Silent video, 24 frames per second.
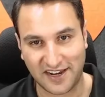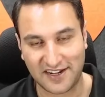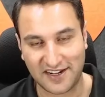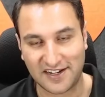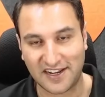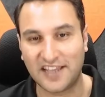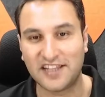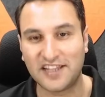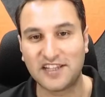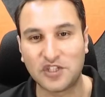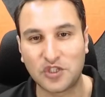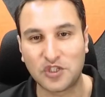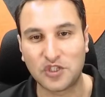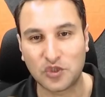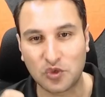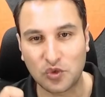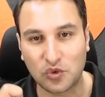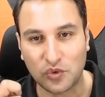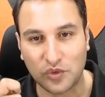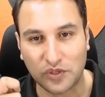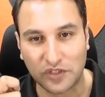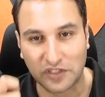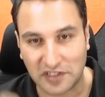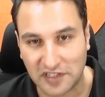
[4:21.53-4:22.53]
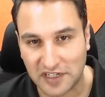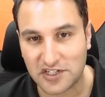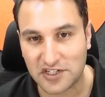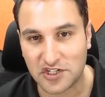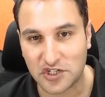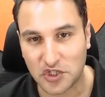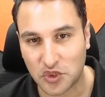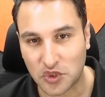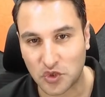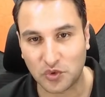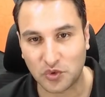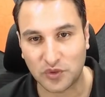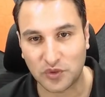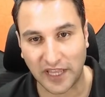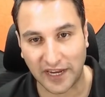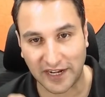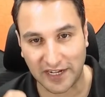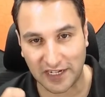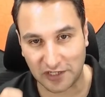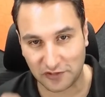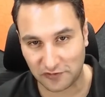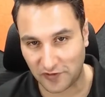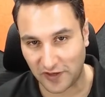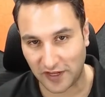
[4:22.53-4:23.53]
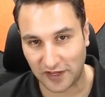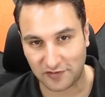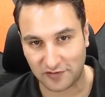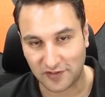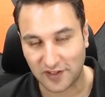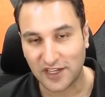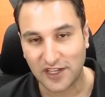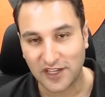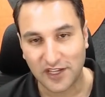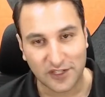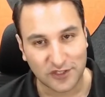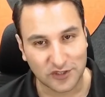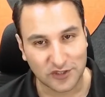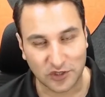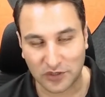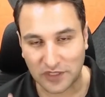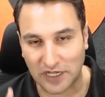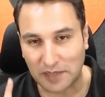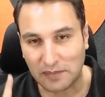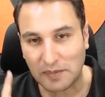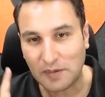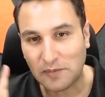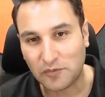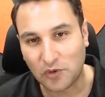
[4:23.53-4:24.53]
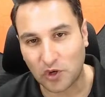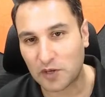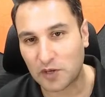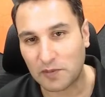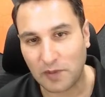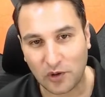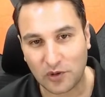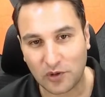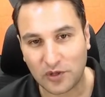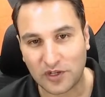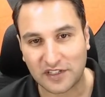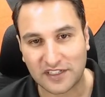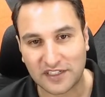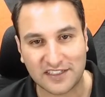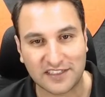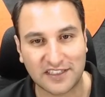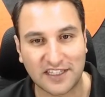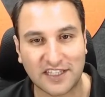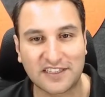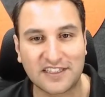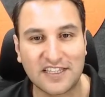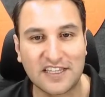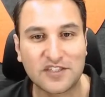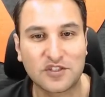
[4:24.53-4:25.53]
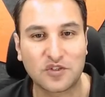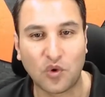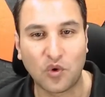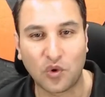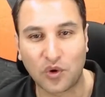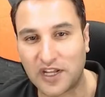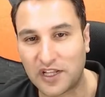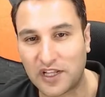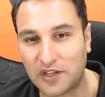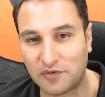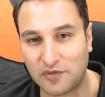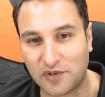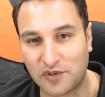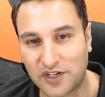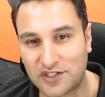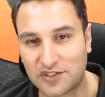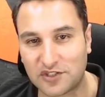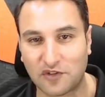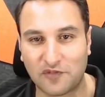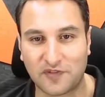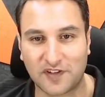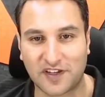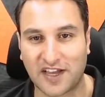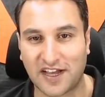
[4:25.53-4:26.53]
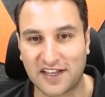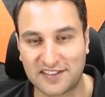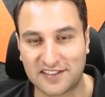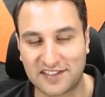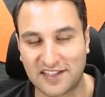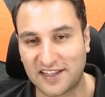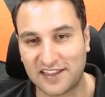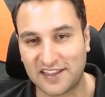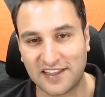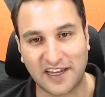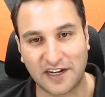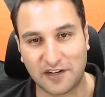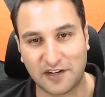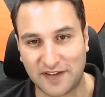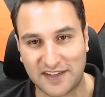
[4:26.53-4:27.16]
right? And you reach 295. So tell me more about these golden words of Vikas sir and the